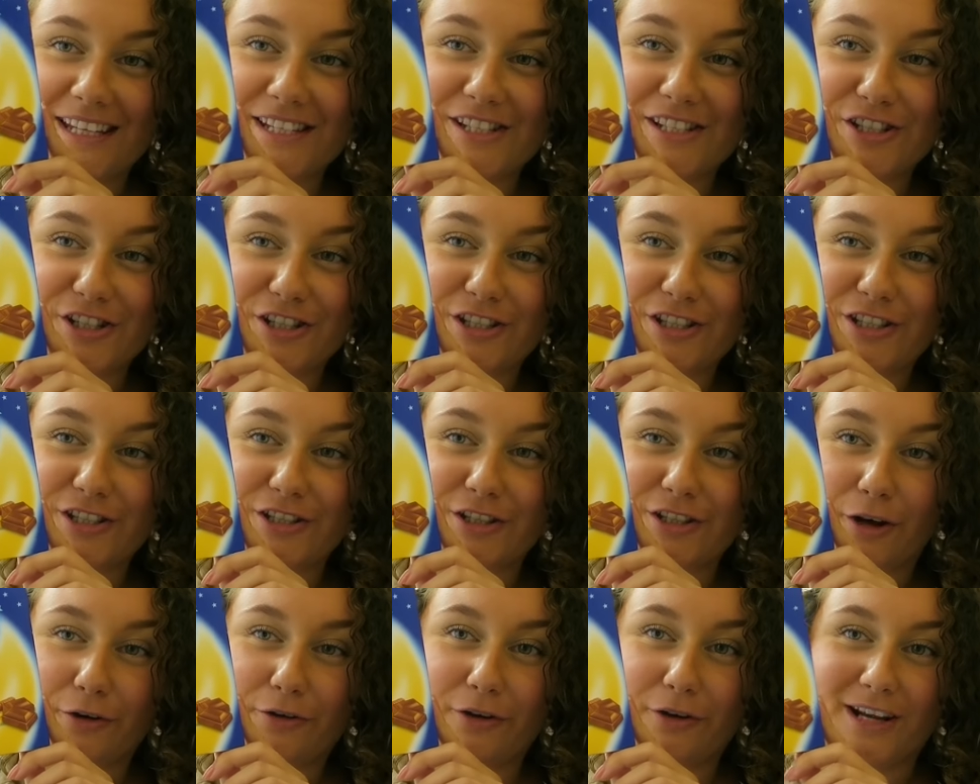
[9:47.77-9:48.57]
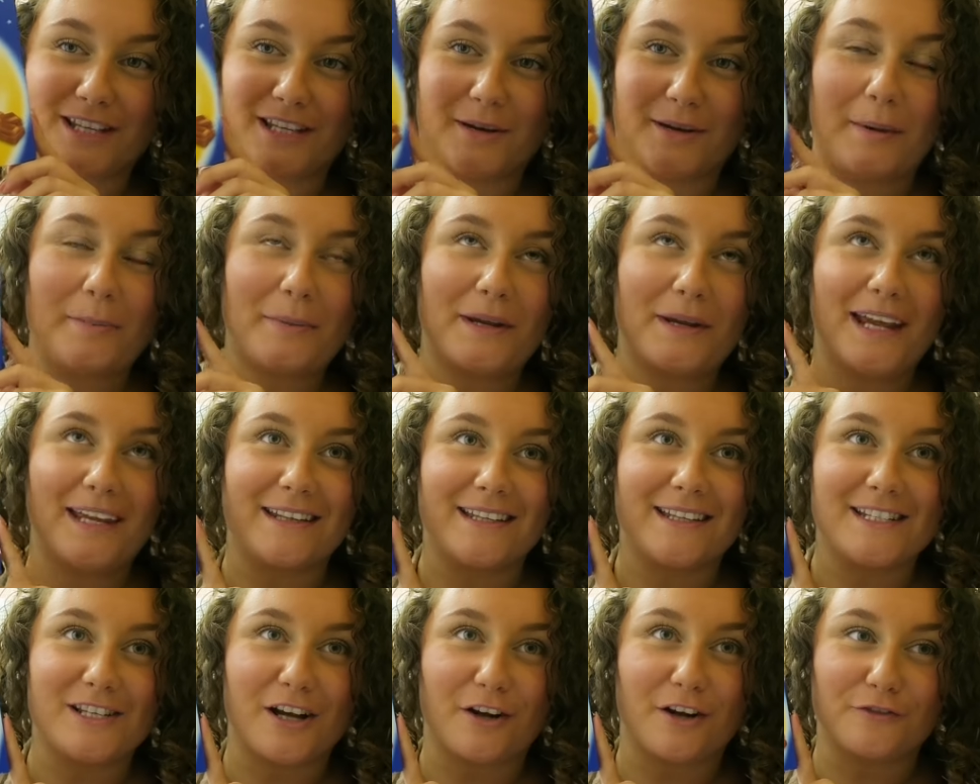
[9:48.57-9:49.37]
These are just so nice. I remember
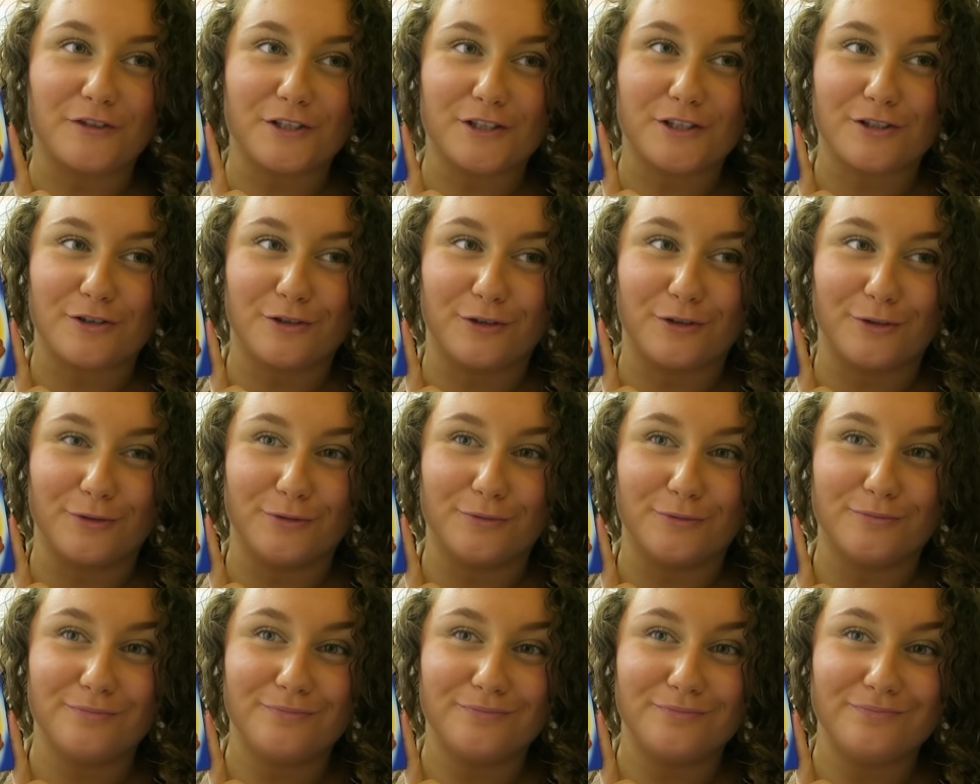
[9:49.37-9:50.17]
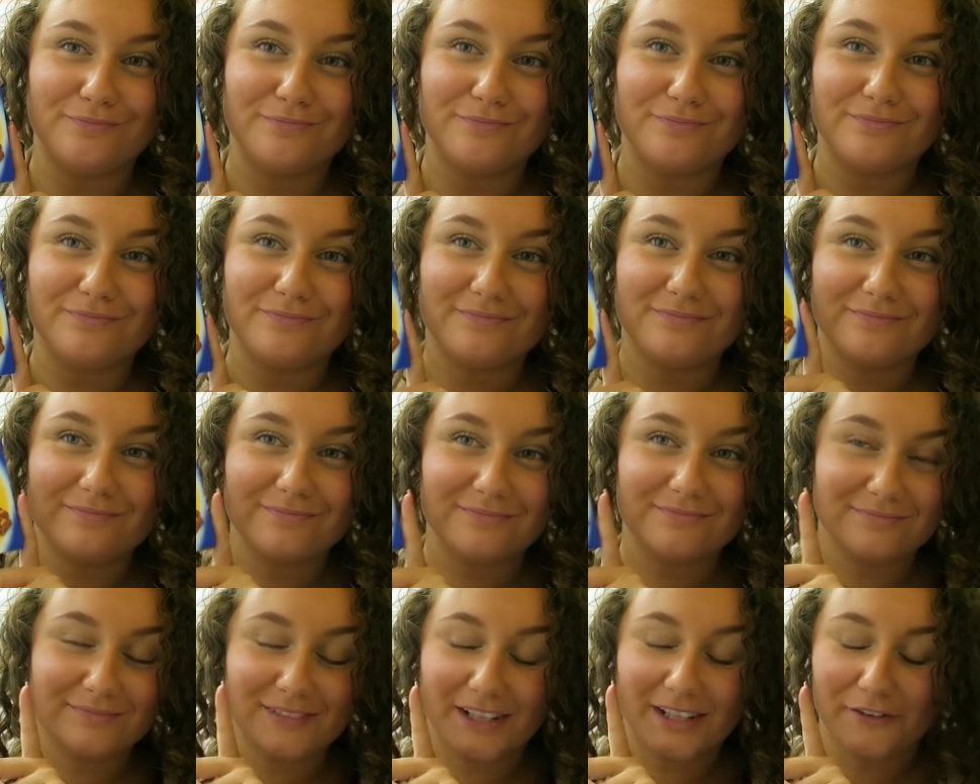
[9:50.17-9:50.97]
getting these after school,
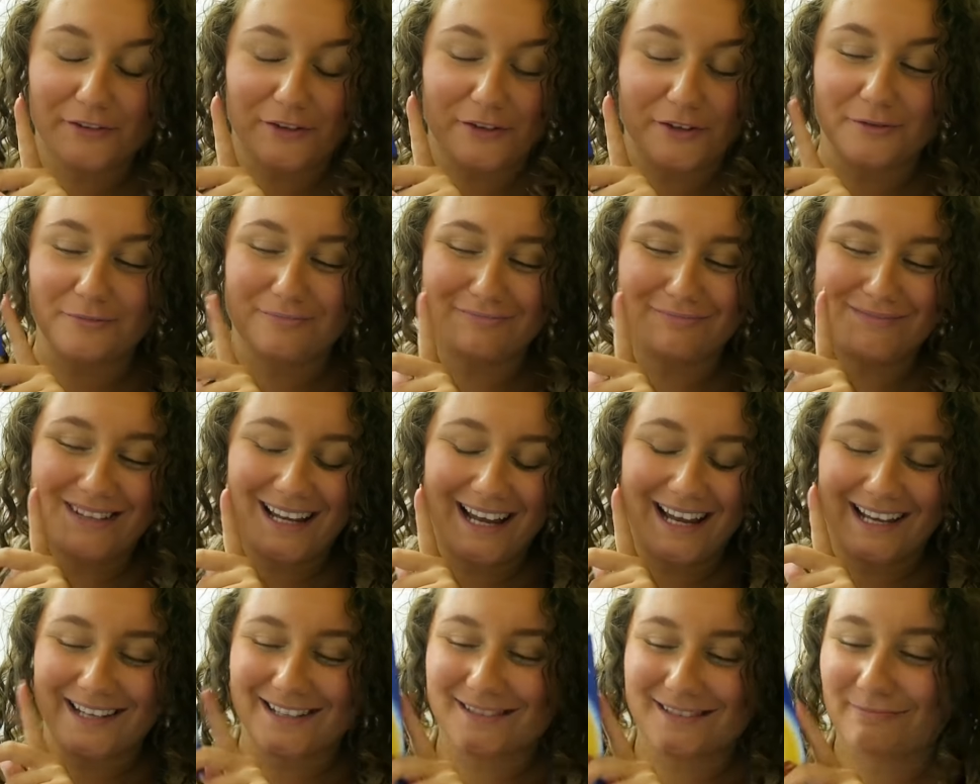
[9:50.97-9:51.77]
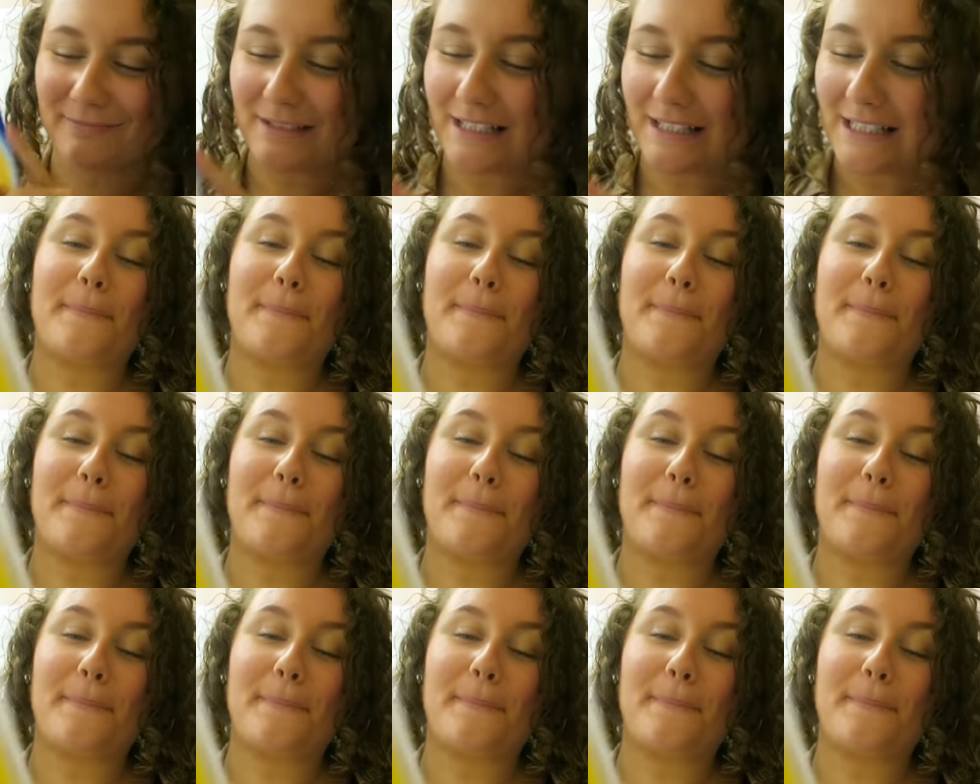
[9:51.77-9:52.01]
if you cared.